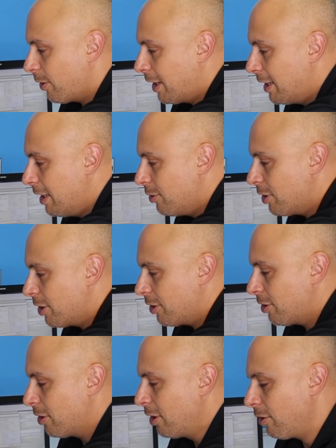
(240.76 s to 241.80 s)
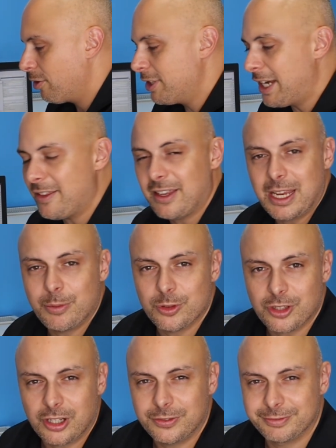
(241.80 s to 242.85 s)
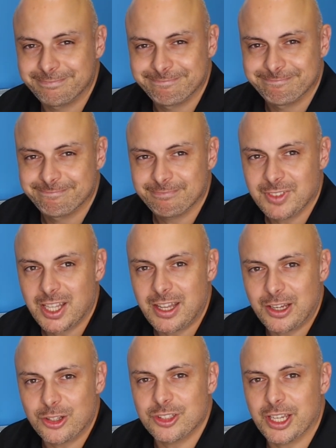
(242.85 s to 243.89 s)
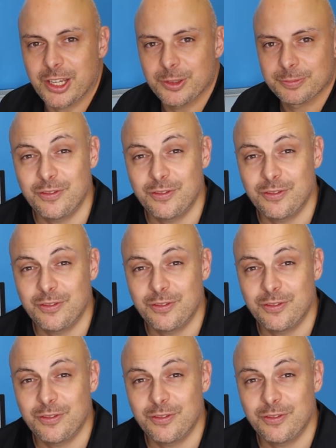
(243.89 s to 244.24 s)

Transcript: I can literally just tear the labels off and they're good to go.